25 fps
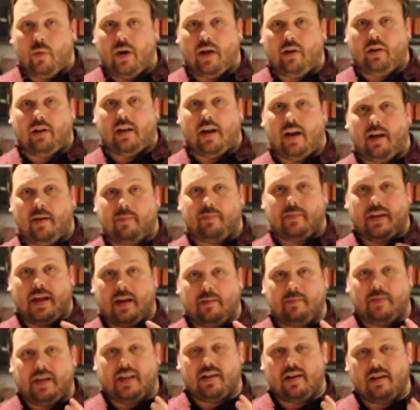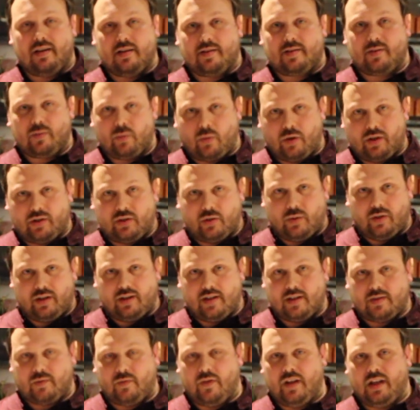Well, and because we're doing
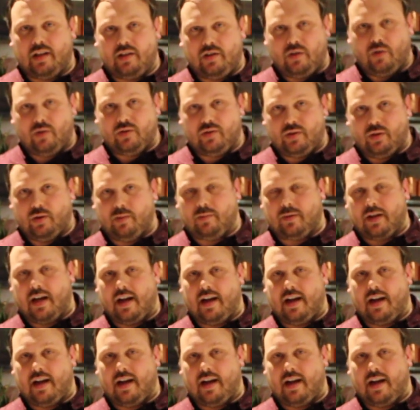this via YouTube,